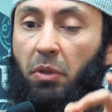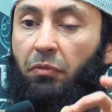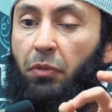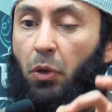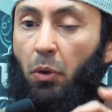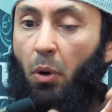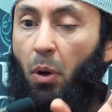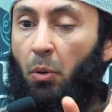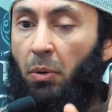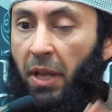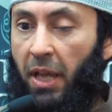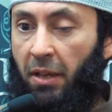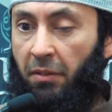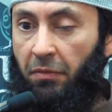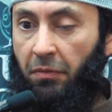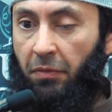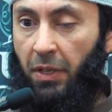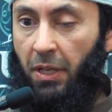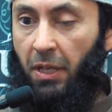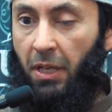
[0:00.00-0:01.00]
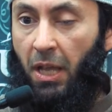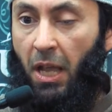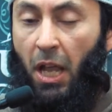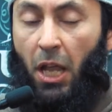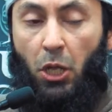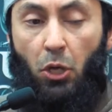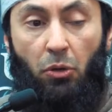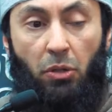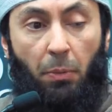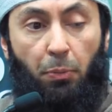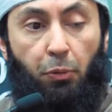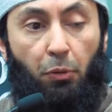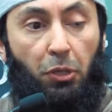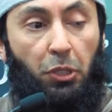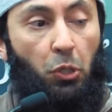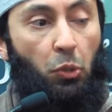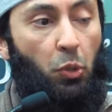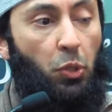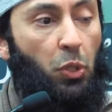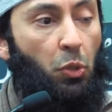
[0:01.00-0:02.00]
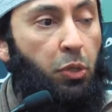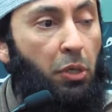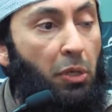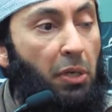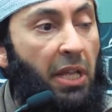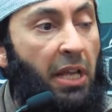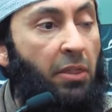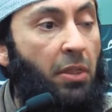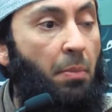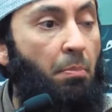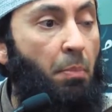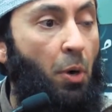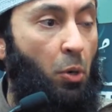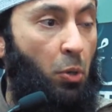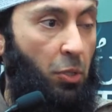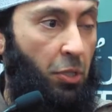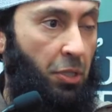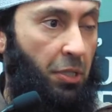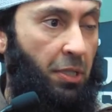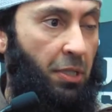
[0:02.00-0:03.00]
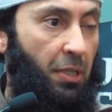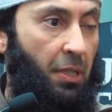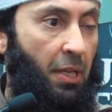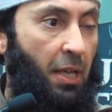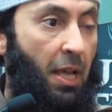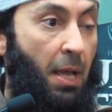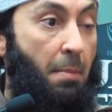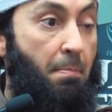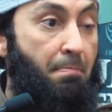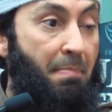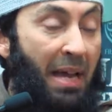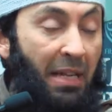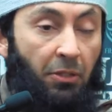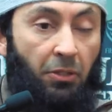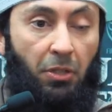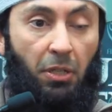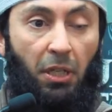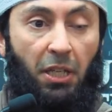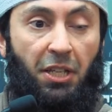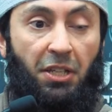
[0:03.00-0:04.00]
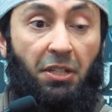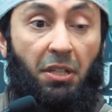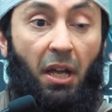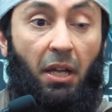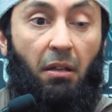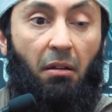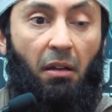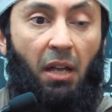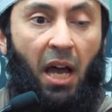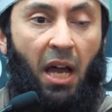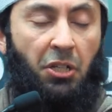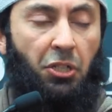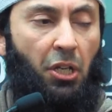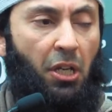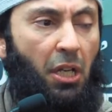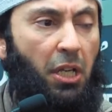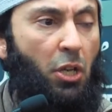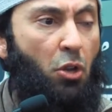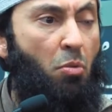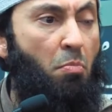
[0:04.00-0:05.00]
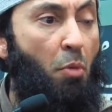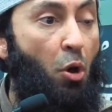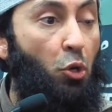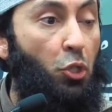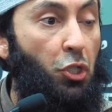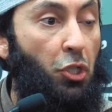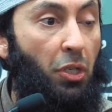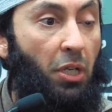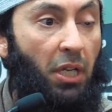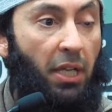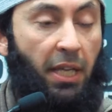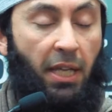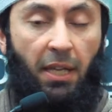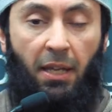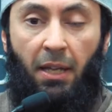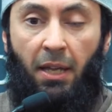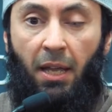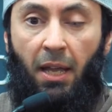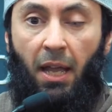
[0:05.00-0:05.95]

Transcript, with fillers: of your own envy. You're the person who's hurting the most mentally, psychologically, emotionally.